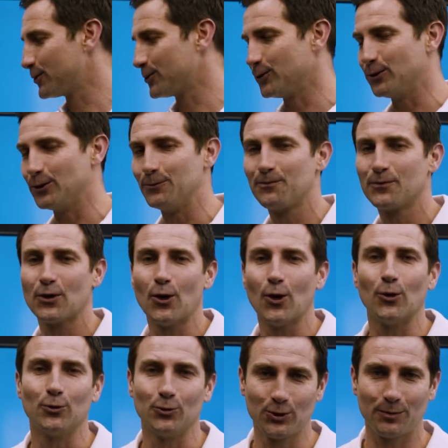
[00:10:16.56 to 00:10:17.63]
oh with
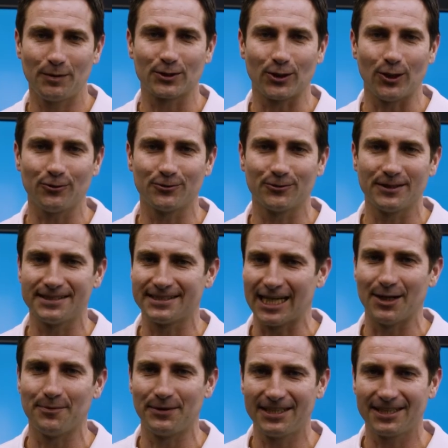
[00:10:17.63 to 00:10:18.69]
unrivaled image quality,
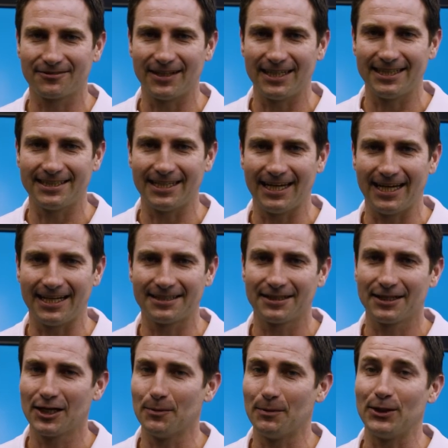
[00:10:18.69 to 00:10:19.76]
a
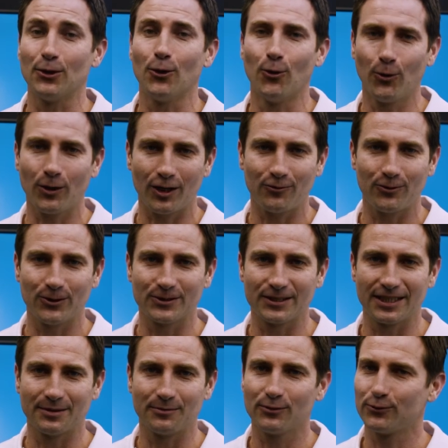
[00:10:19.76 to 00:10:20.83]
high-resolution five inch color
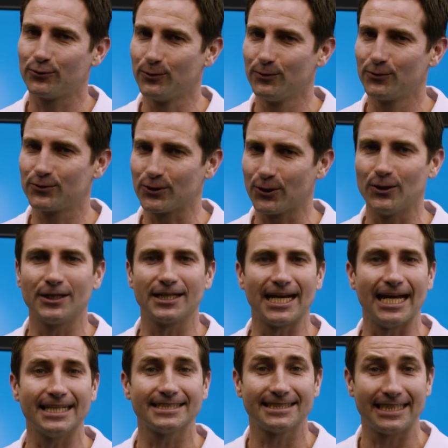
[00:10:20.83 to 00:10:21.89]
touchscreen display,
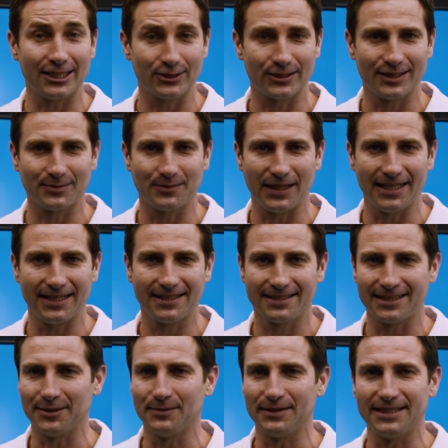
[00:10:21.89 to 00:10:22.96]
the Easy Feed
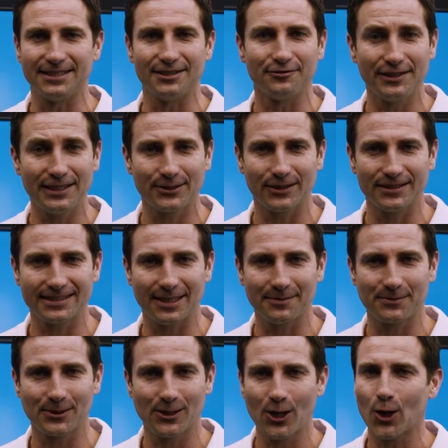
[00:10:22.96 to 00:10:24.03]
concept, and
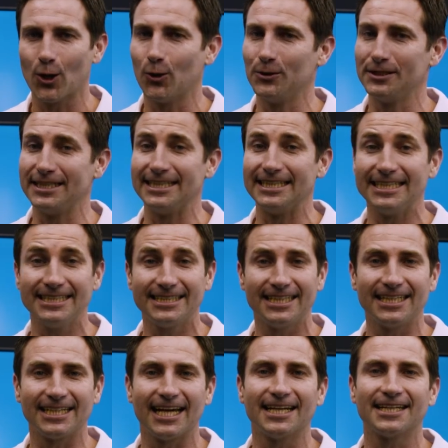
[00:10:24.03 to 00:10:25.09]
intelligent
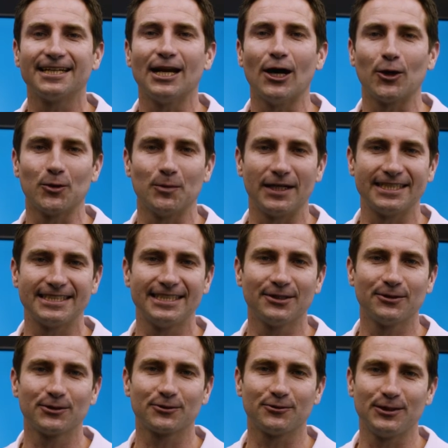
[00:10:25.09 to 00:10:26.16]
automation features such
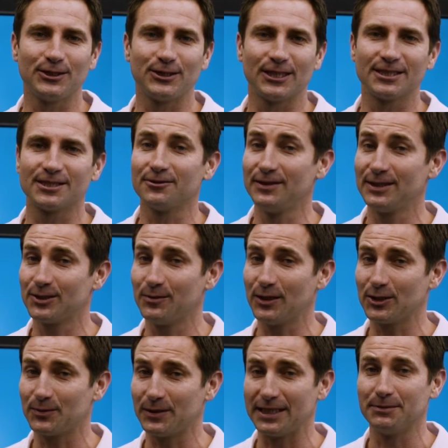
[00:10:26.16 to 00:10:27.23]
as the Smart Scan
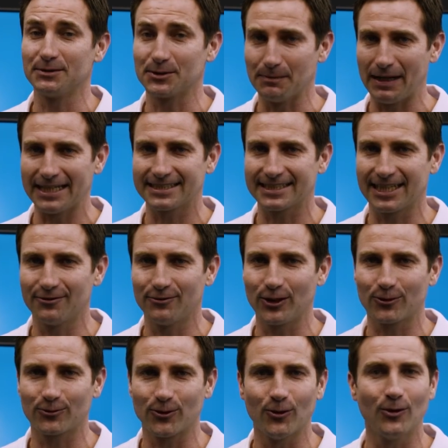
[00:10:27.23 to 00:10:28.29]
Workflow, which is based
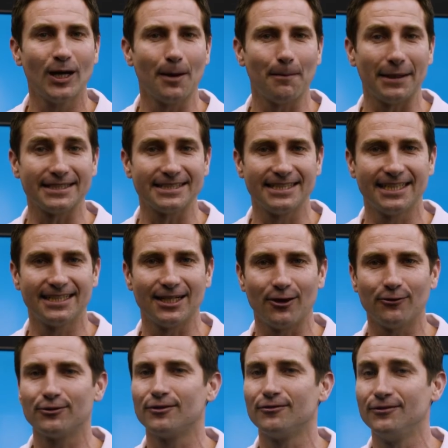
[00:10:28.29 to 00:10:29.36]
on VistaSoft A
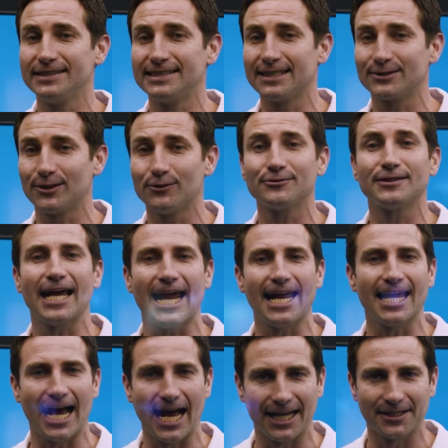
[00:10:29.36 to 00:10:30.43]
I. VistaSoft
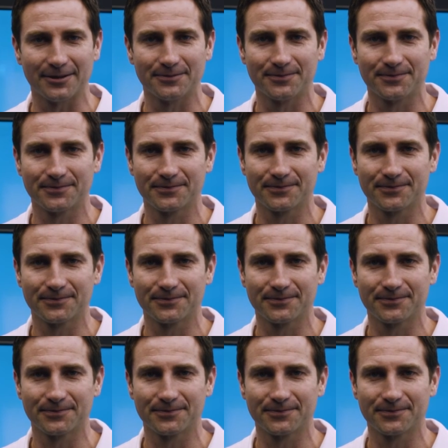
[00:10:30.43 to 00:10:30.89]
A I.